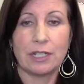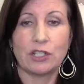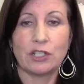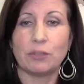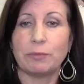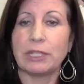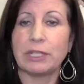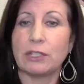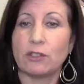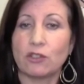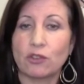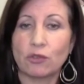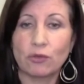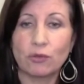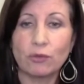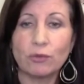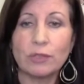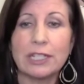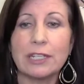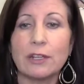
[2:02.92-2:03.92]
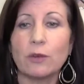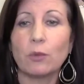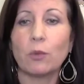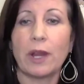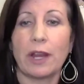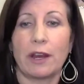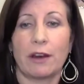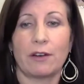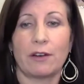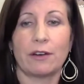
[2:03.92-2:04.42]
to be truly
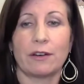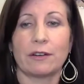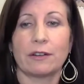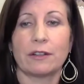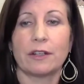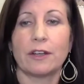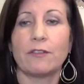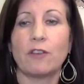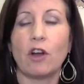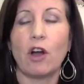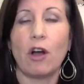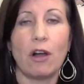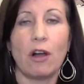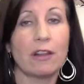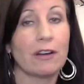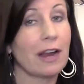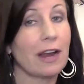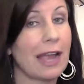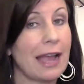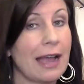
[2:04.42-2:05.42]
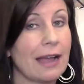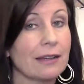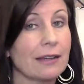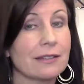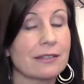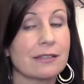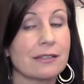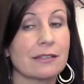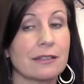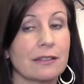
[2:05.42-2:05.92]
aware of all our
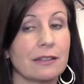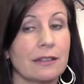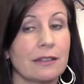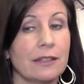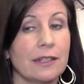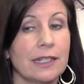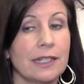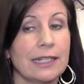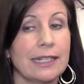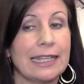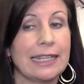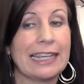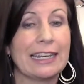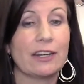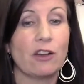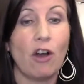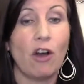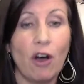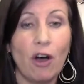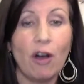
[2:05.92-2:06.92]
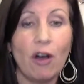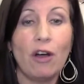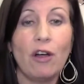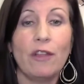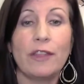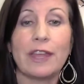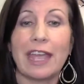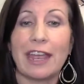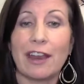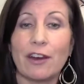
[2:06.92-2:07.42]
acts in all
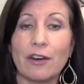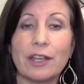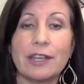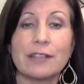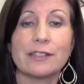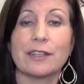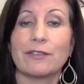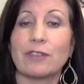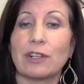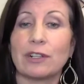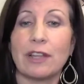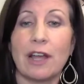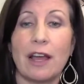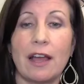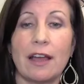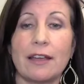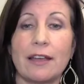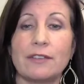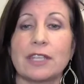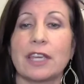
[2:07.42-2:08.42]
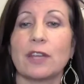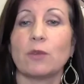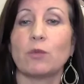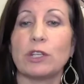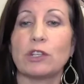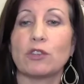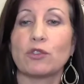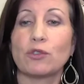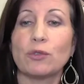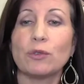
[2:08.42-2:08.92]
the areas of our lives can
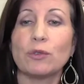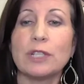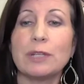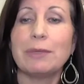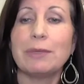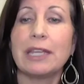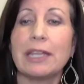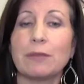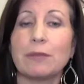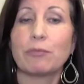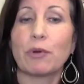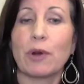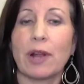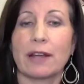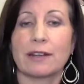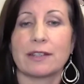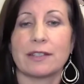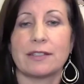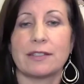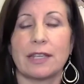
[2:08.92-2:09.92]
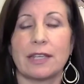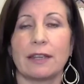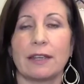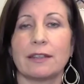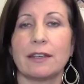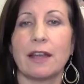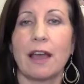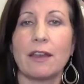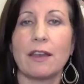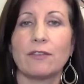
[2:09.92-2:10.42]
we truly begin practicing
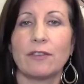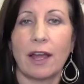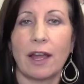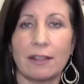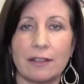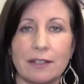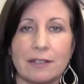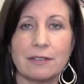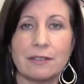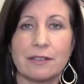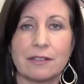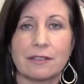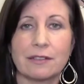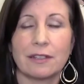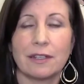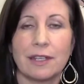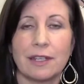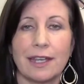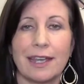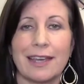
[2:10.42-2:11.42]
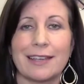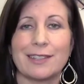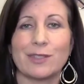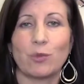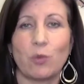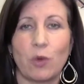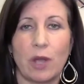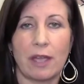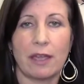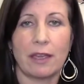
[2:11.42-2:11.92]
nonviolence as a
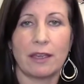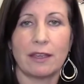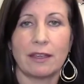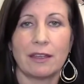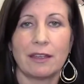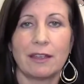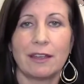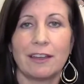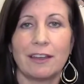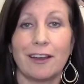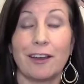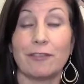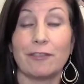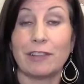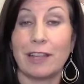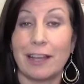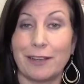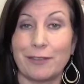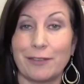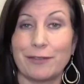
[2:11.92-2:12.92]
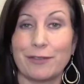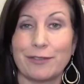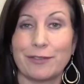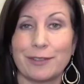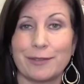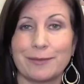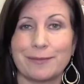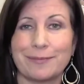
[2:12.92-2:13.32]
way of life.